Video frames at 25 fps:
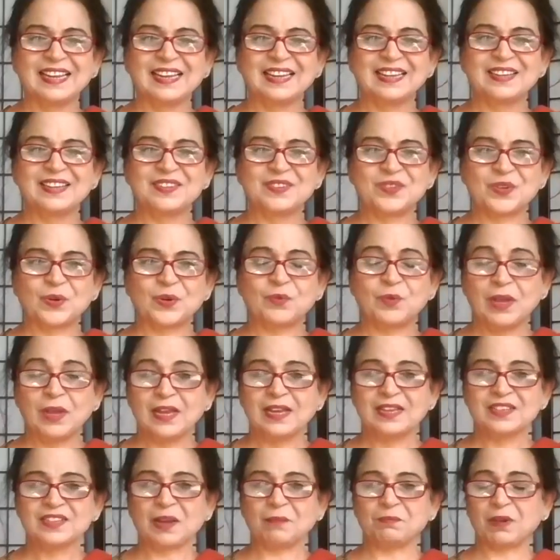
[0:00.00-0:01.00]
yeah. yeah. So
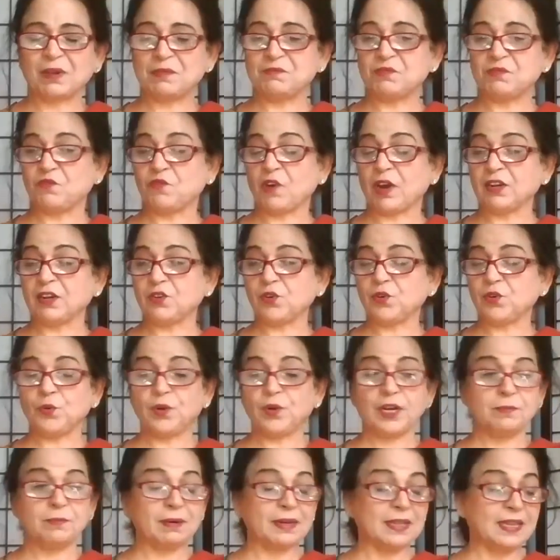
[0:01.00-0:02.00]
sometimes we want to do
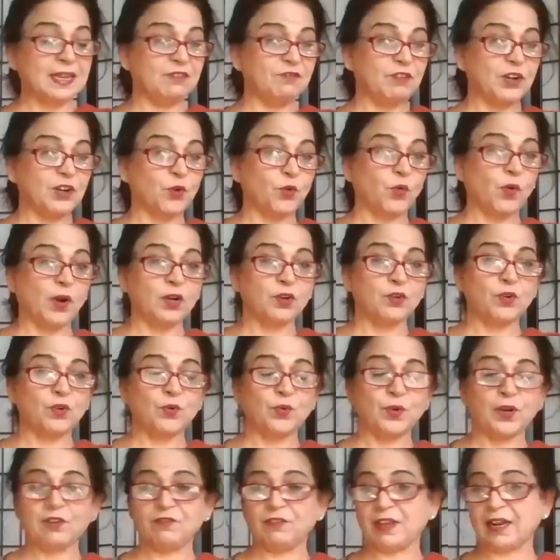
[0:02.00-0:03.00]
it, but then we don't want to
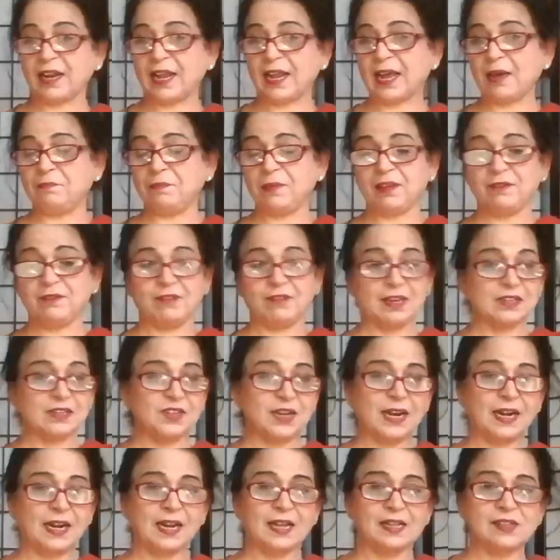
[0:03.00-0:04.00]
do it. We are happy, we are
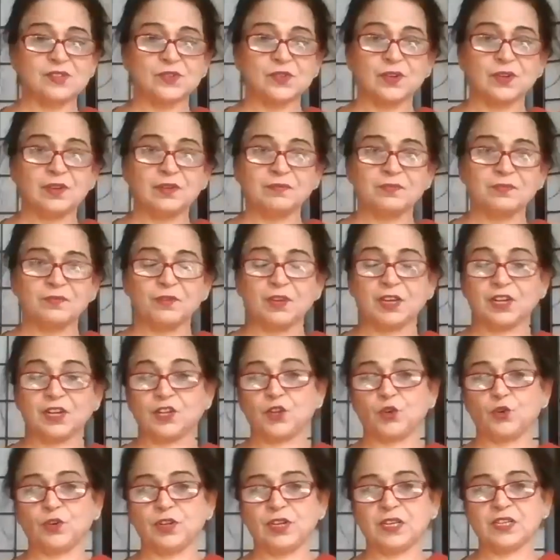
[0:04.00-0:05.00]
sad also, we are
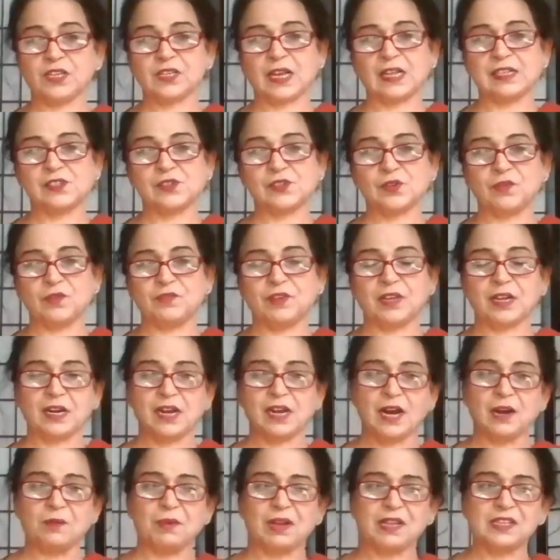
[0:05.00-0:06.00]
curious also, we are
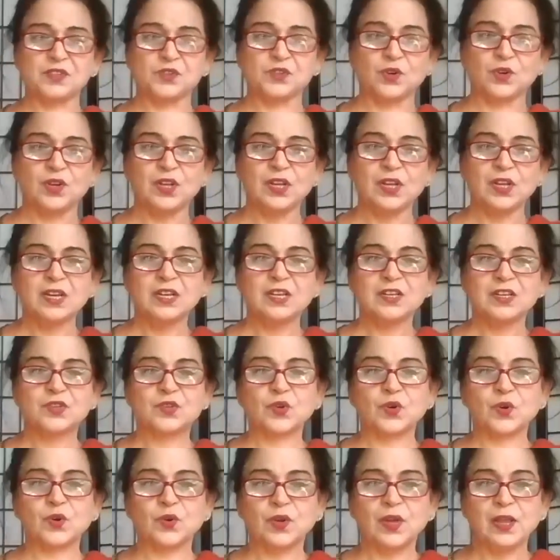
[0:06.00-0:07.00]
calm also.
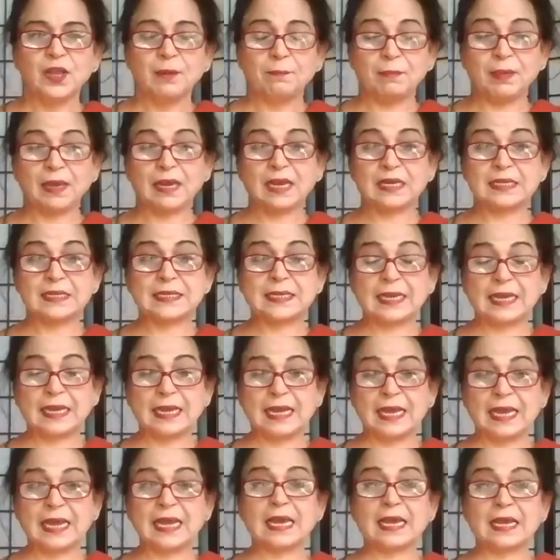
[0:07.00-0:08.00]
So because
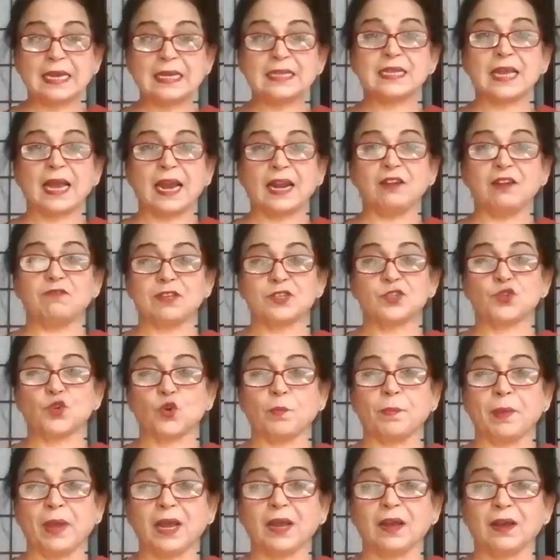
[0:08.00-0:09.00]
he his head was
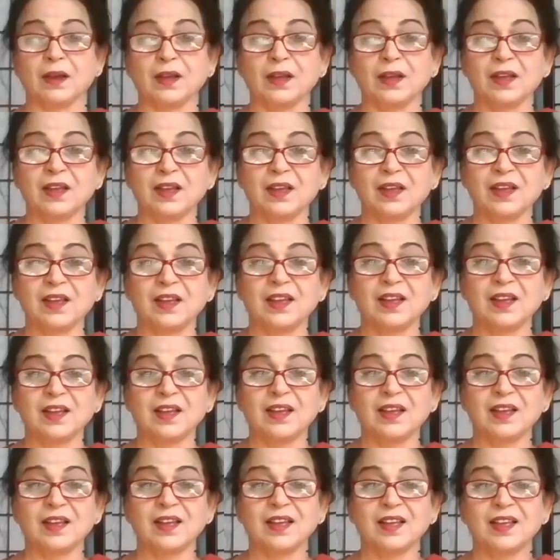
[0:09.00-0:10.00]
so big,
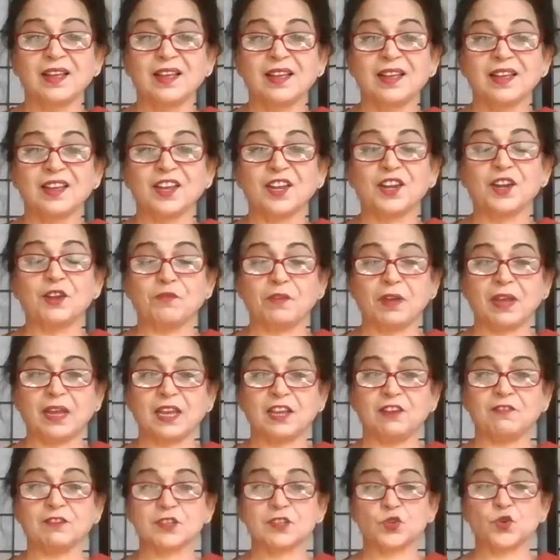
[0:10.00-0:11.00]
in a way
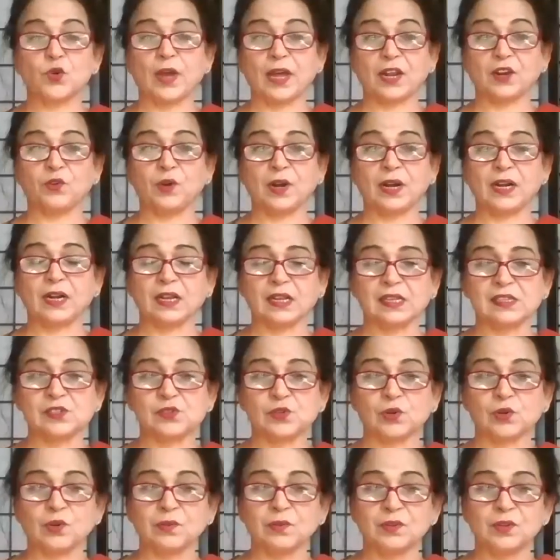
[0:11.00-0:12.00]
he was so arrogant
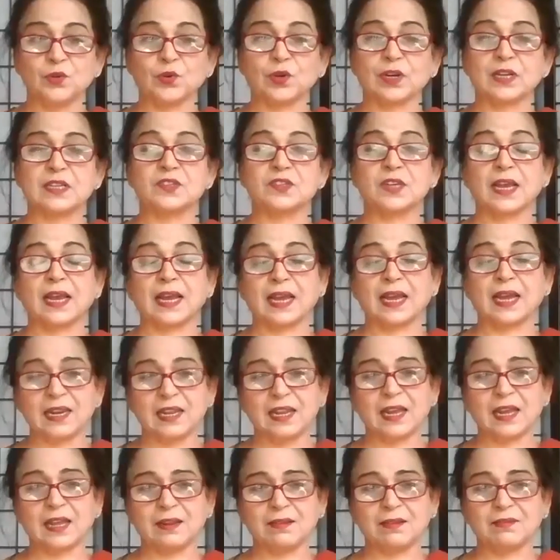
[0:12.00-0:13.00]
also you can say any
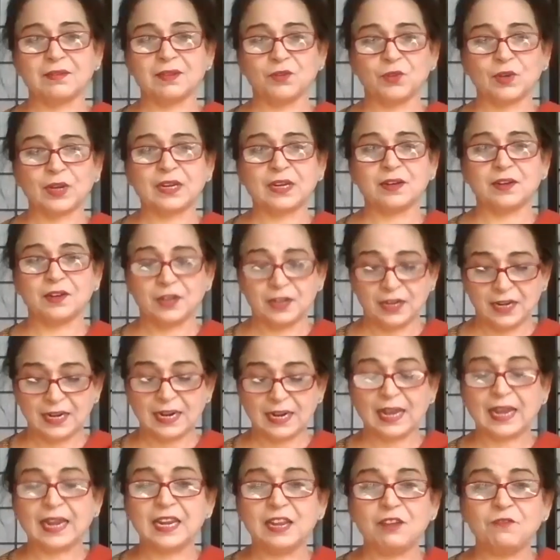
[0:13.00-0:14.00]
eh, you can
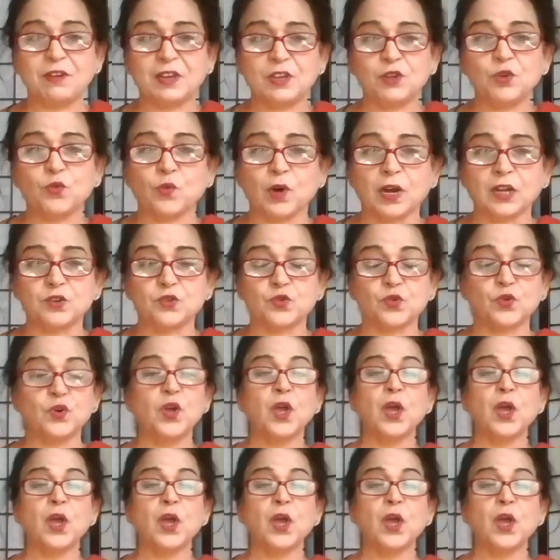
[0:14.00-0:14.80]
read any way you want to